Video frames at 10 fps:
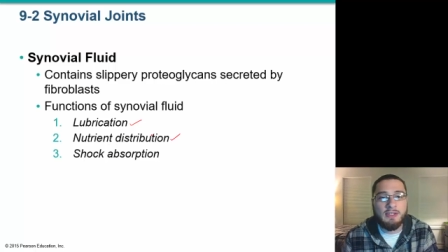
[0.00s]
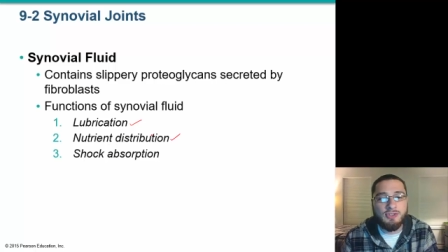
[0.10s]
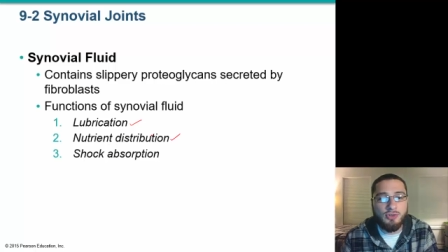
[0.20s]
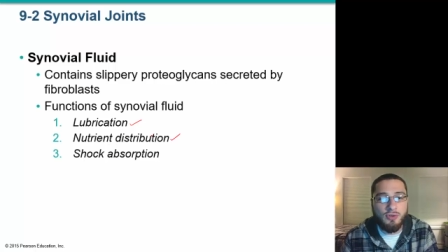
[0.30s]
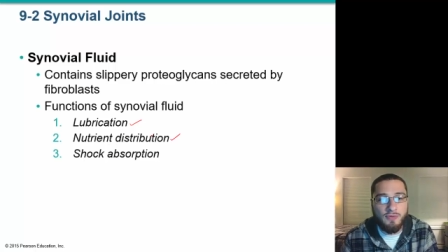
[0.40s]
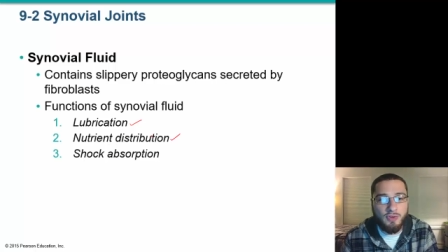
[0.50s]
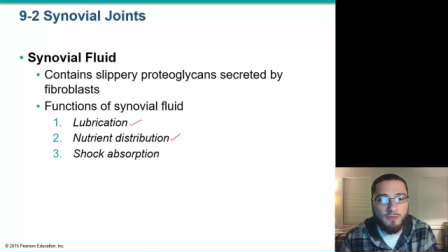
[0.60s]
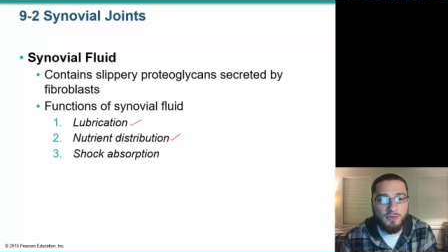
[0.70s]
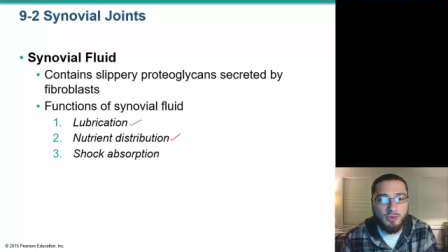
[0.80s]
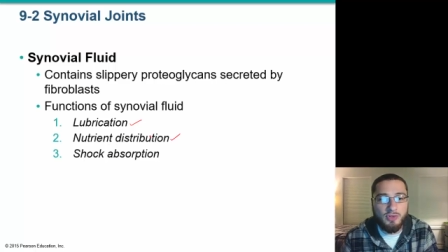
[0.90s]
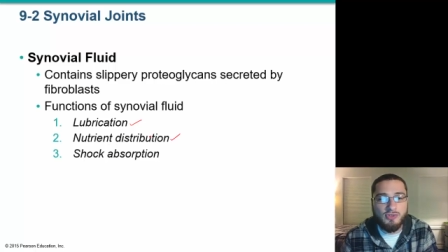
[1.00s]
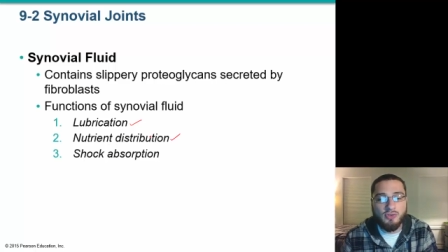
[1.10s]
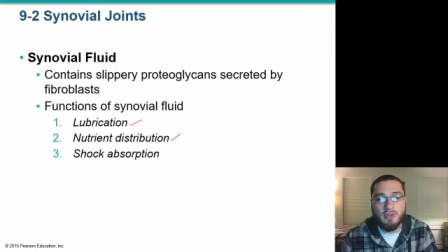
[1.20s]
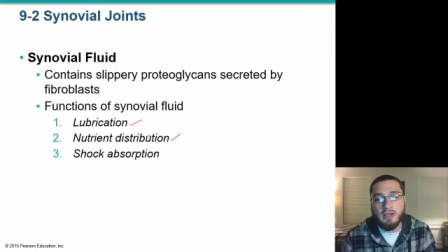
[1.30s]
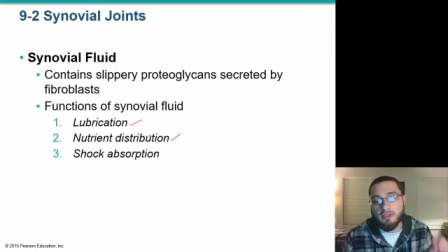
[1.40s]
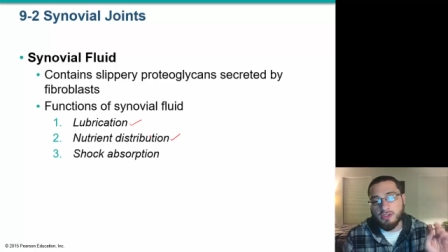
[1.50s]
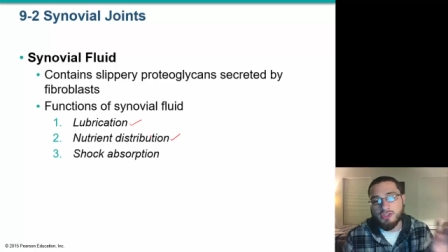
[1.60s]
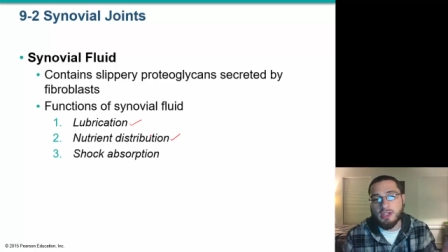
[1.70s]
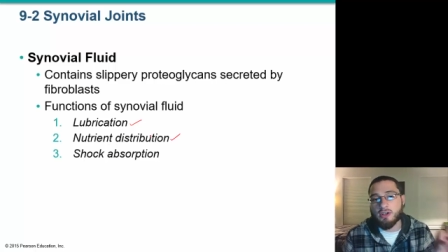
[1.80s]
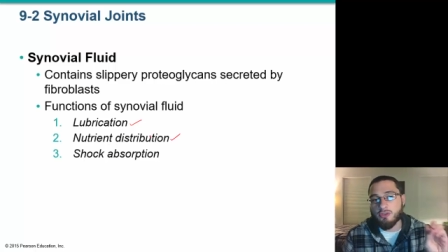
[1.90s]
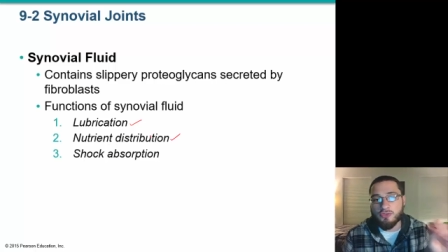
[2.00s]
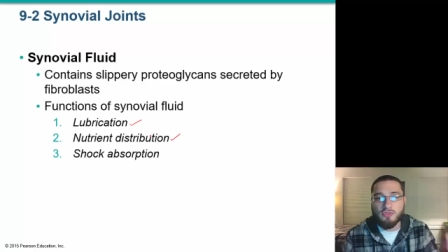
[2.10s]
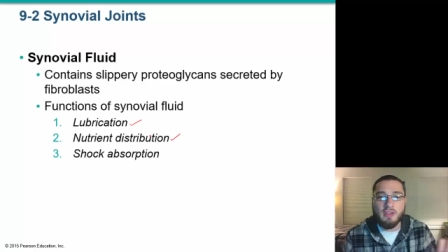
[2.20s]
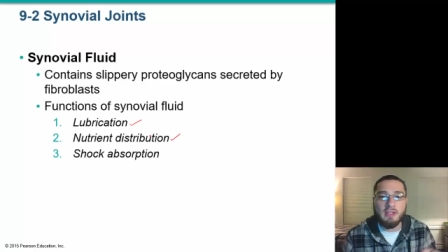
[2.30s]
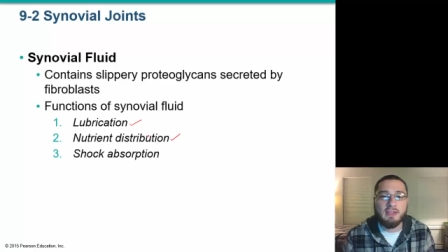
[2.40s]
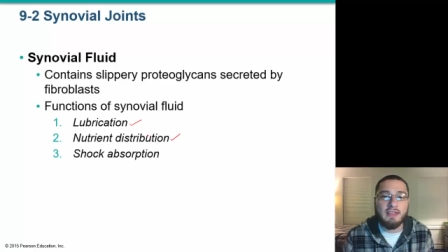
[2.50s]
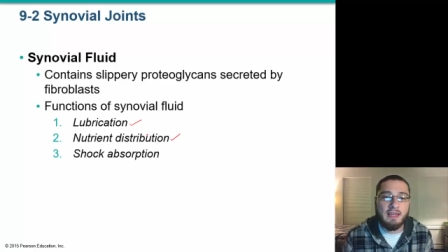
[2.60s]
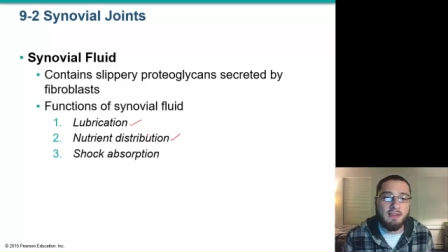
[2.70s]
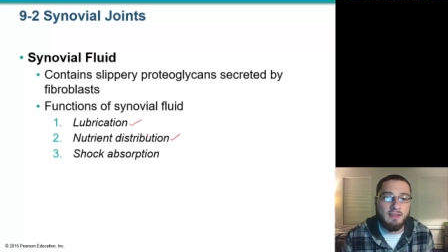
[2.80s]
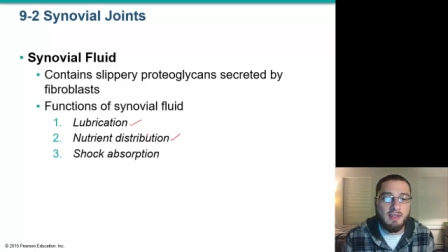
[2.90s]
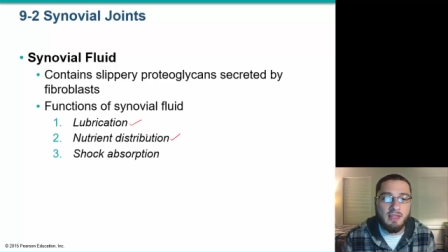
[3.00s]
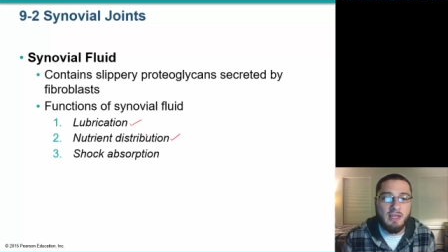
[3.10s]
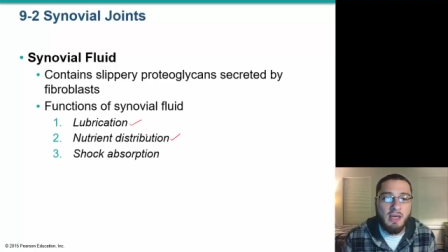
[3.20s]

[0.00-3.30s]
synovial fluid, so that the cells then get the